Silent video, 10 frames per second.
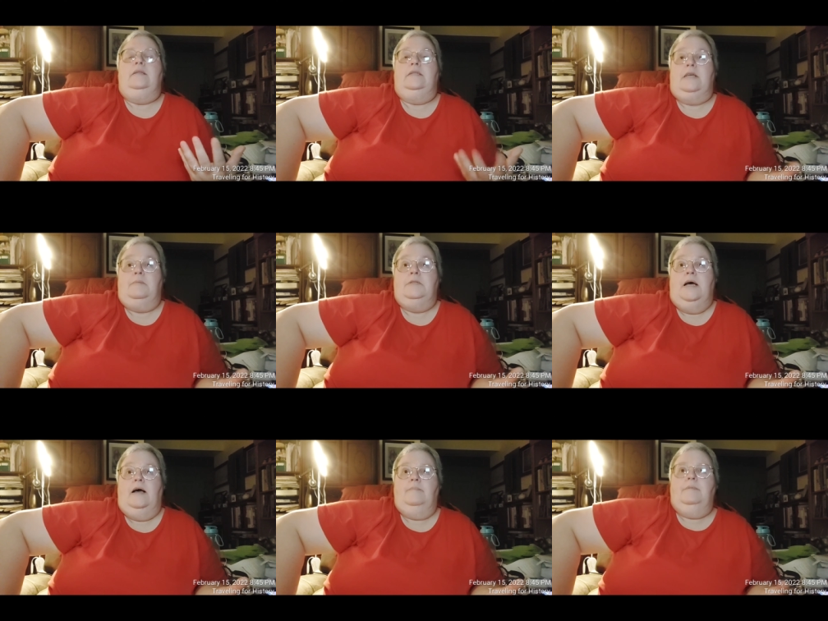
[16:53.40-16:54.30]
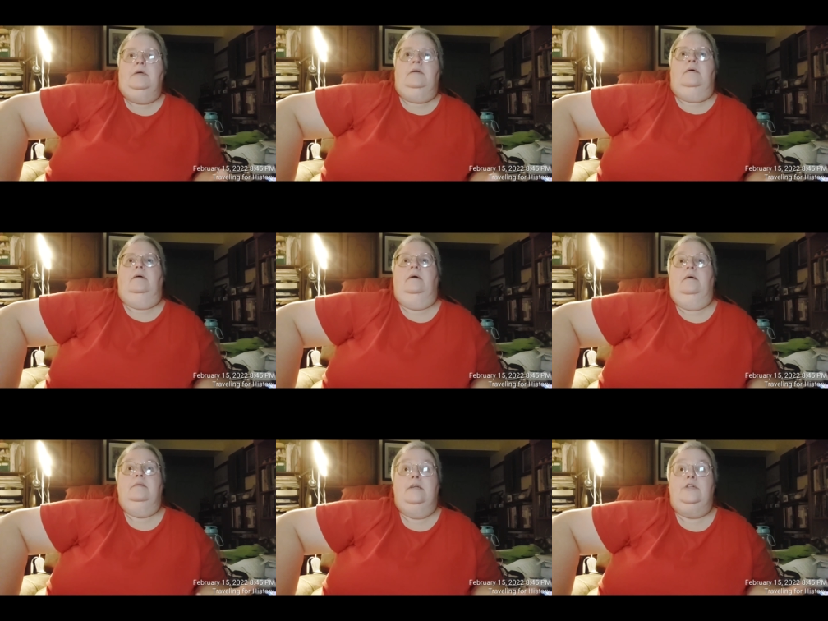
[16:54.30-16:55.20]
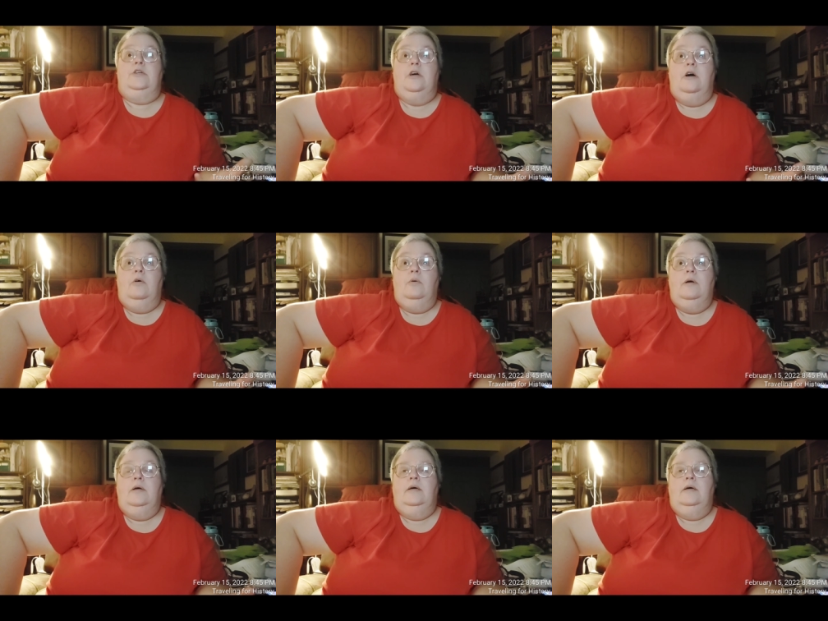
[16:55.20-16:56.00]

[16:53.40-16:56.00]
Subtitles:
in the summertime, that you go.